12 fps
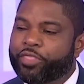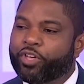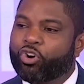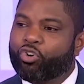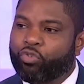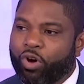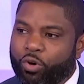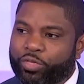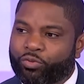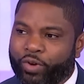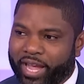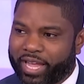the
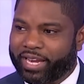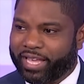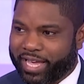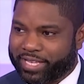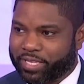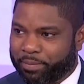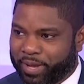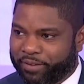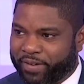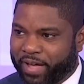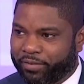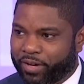growth rate in the S and P
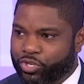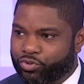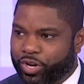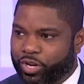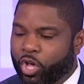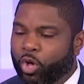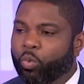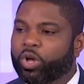five hundred